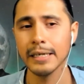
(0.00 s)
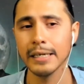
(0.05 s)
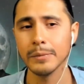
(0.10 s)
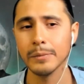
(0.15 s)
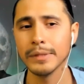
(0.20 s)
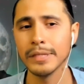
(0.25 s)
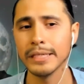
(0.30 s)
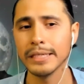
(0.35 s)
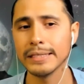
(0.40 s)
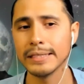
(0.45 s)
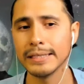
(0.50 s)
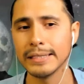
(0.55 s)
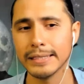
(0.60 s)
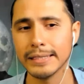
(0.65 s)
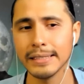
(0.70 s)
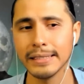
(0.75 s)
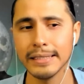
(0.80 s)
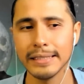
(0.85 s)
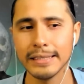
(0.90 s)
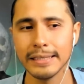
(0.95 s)
But
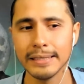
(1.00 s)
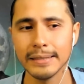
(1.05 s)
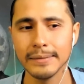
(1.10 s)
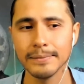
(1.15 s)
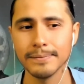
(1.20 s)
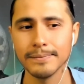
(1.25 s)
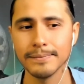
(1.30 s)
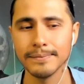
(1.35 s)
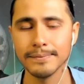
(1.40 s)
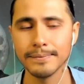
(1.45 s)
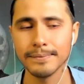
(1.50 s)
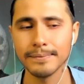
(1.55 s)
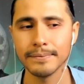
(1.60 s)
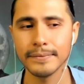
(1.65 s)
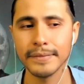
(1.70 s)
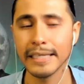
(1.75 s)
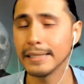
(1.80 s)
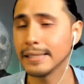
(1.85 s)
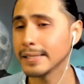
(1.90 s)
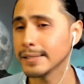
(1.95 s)

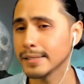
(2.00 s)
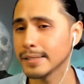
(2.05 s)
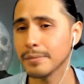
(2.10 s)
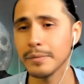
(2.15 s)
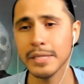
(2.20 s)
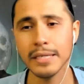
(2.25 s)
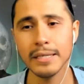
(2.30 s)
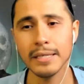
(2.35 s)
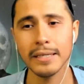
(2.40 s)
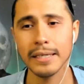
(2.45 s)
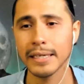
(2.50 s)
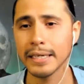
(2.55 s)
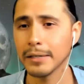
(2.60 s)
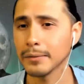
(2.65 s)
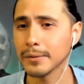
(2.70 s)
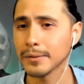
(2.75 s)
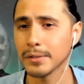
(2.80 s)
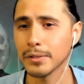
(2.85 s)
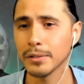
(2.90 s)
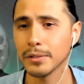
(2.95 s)
that doesn't mean that I
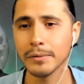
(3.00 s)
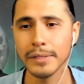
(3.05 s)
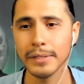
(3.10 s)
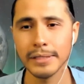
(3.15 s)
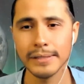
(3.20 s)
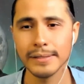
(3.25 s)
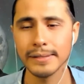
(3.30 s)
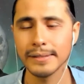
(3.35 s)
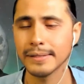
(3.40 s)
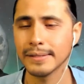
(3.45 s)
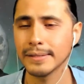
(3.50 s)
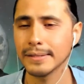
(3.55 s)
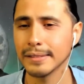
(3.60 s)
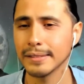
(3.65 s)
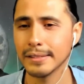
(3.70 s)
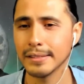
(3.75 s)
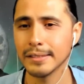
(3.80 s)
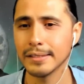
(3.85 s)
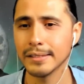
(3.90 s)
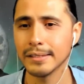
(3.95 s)
was always
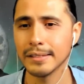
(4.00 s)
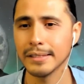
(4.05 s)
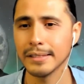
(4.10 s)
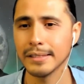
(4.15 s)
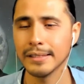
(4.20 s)
on,